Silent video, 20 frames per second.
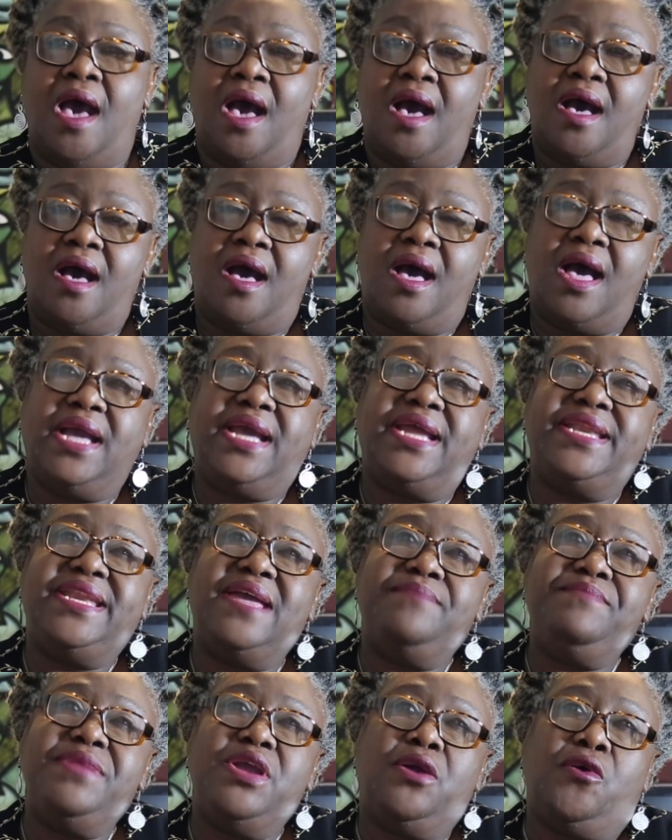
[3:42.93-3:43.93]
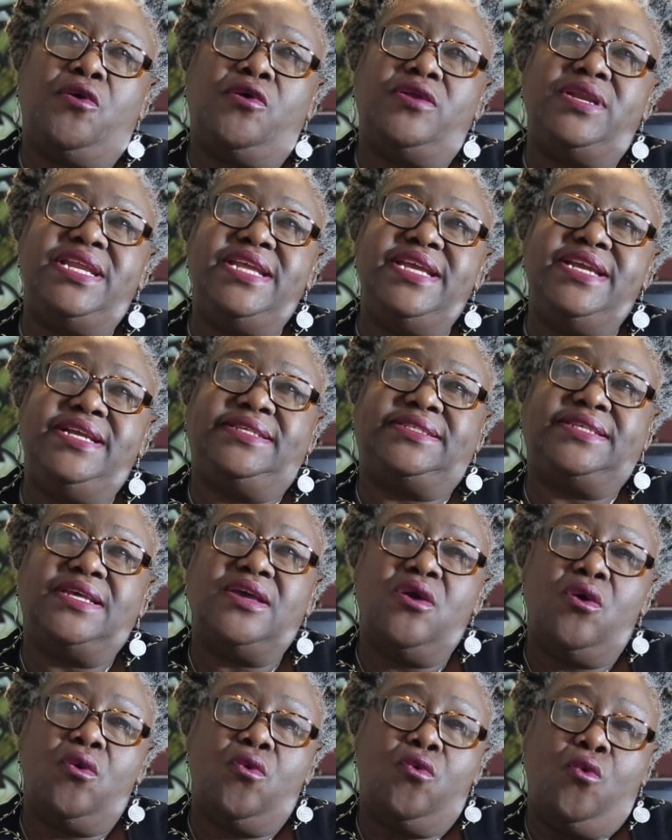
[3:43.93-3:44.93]
Our academic colleagues
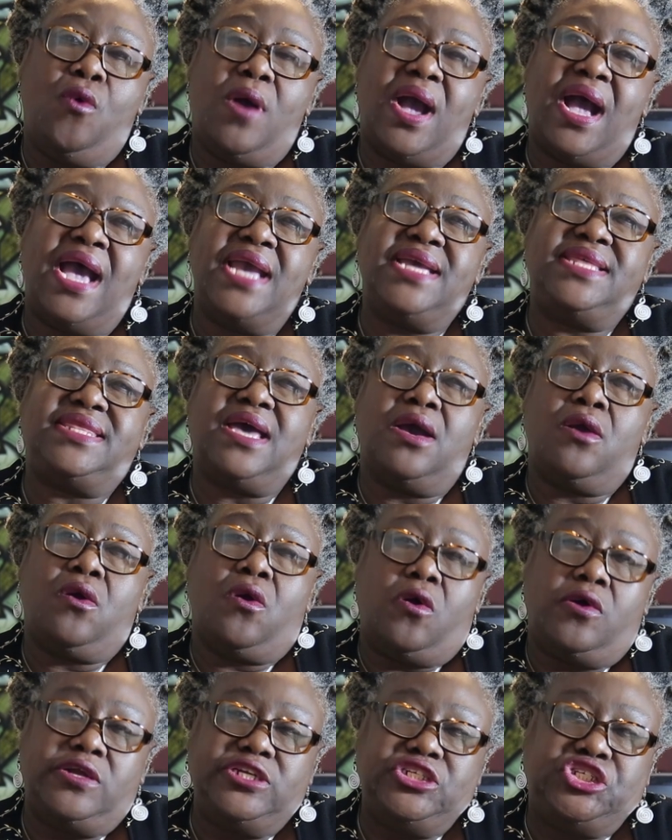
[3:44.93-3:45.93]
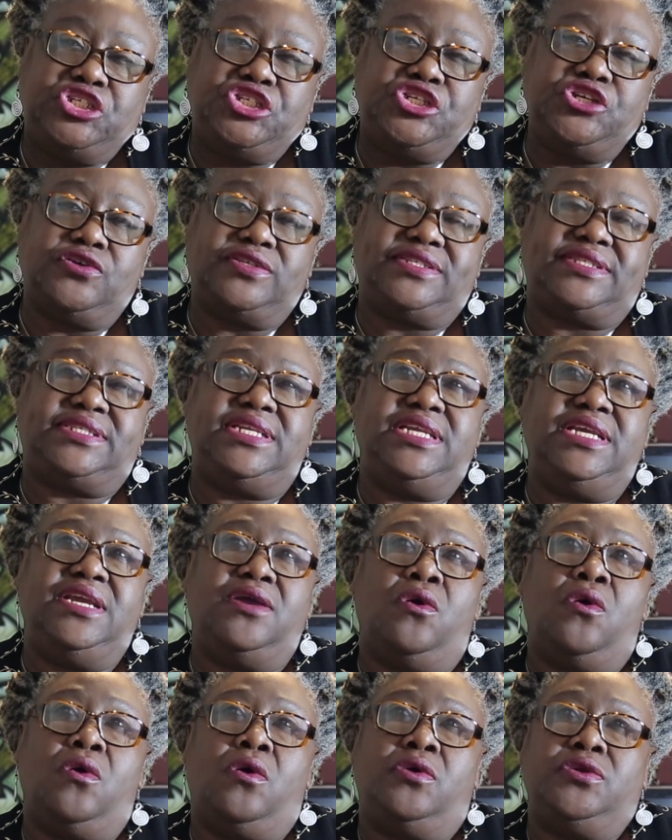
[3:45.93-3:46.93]
who either
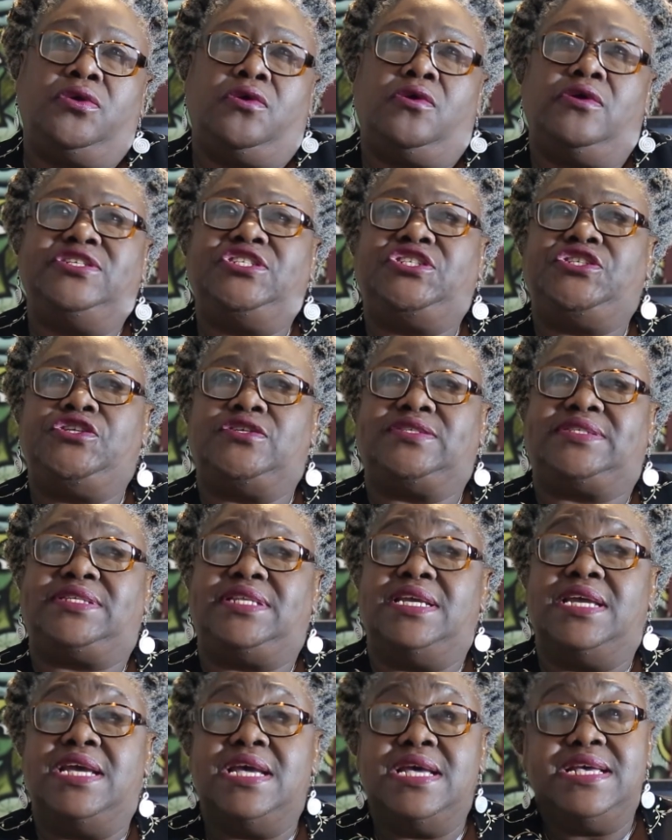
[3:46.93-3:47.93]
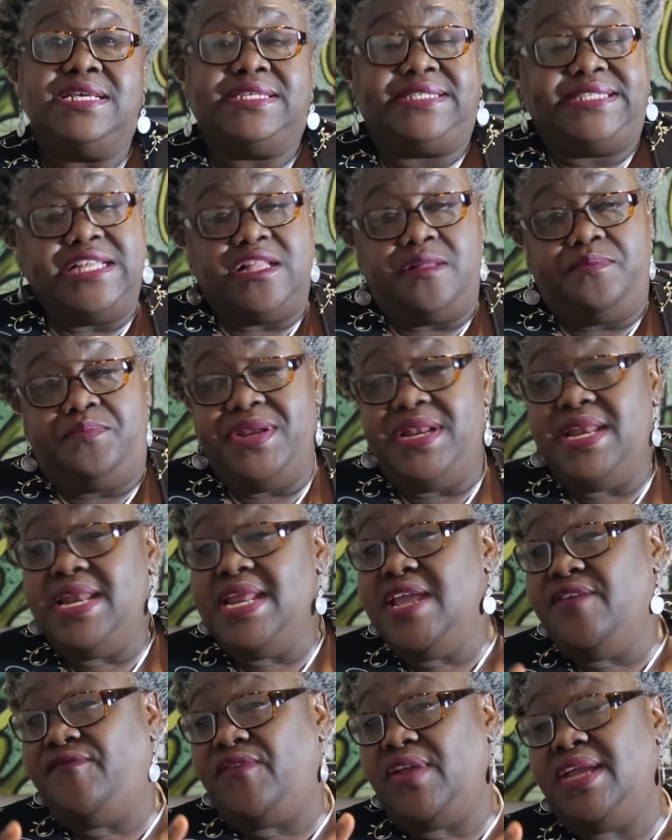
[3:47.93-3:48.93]
consciously or unconsciously still
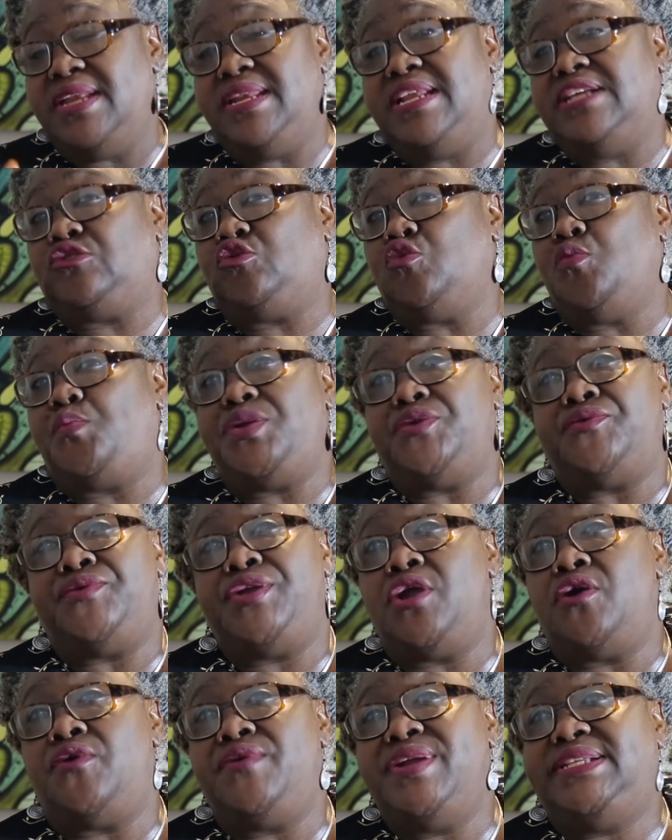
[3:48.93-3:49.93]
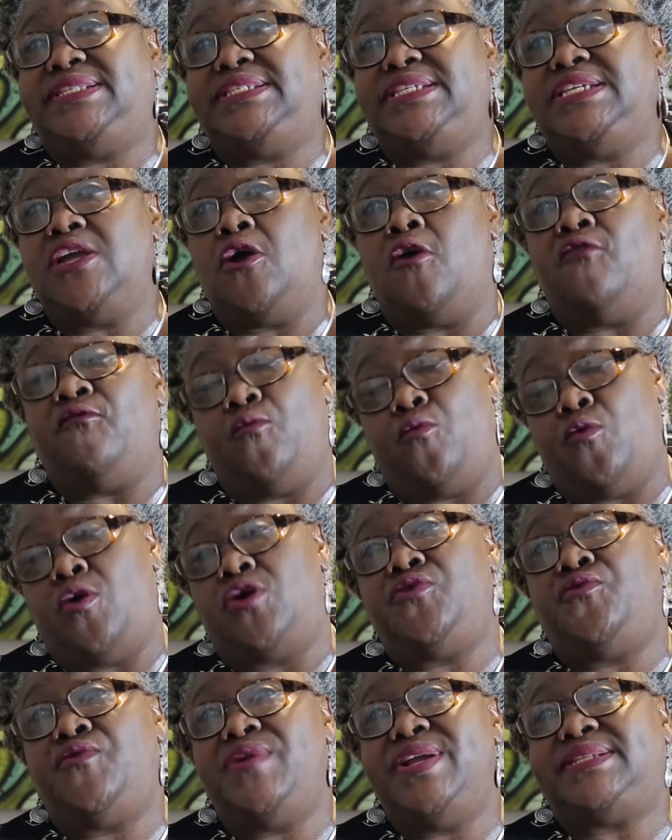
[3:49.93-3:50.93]
believe in the superiority of
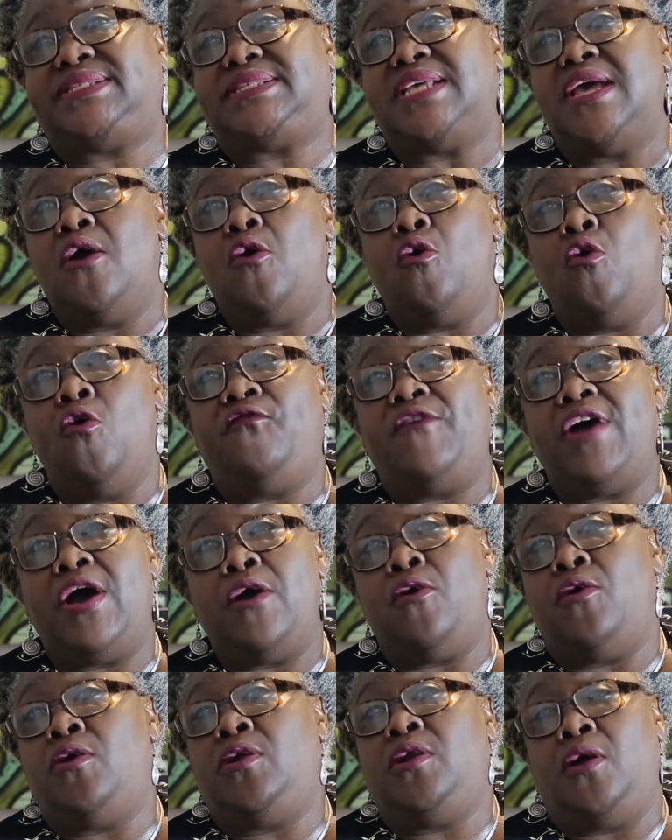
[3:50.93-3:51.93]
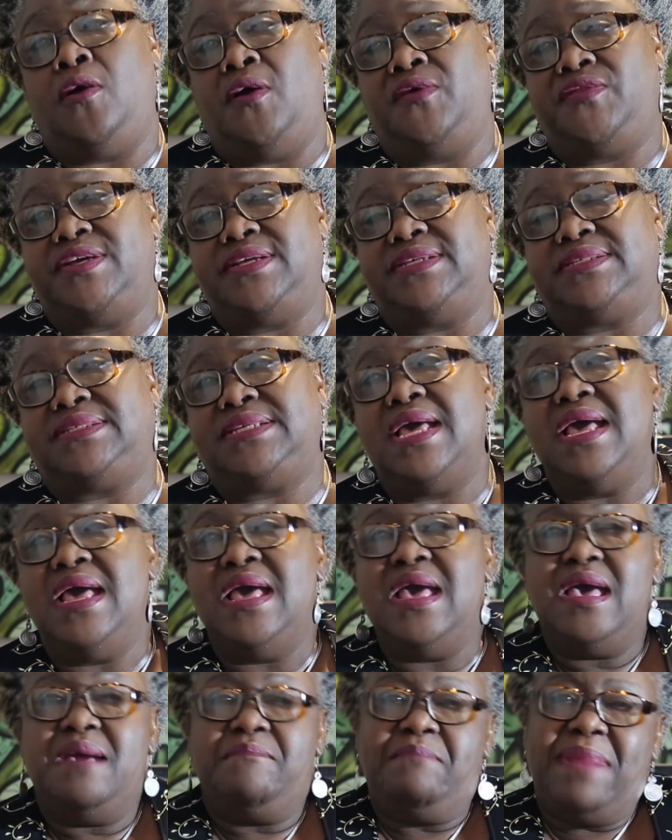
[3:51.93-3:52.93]
one race over all others
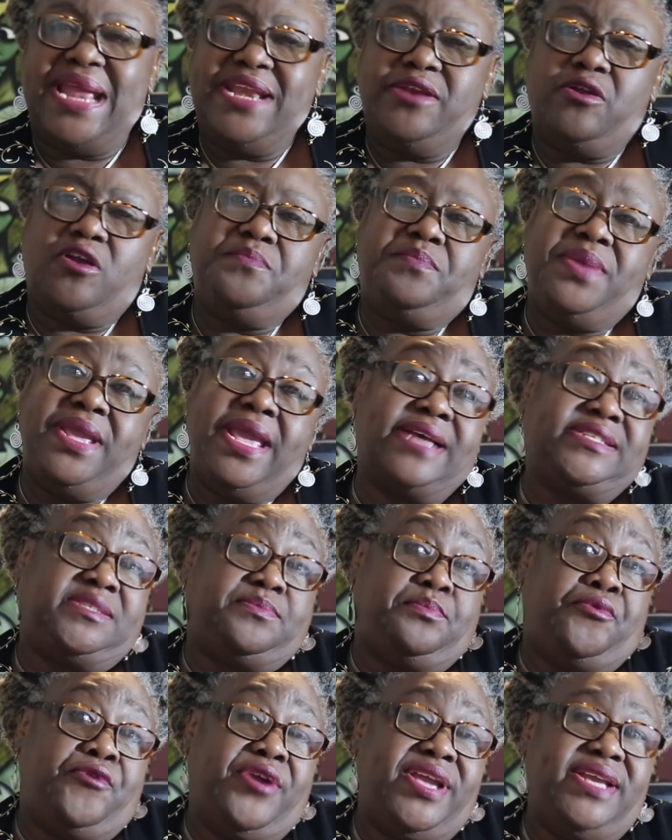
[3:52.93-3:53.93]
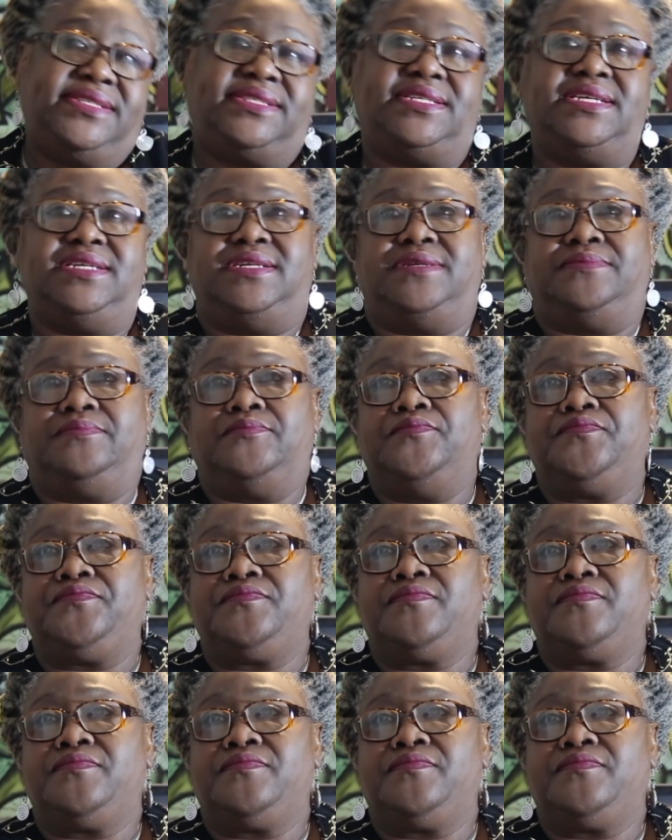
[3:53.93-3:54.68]
might not be as brazen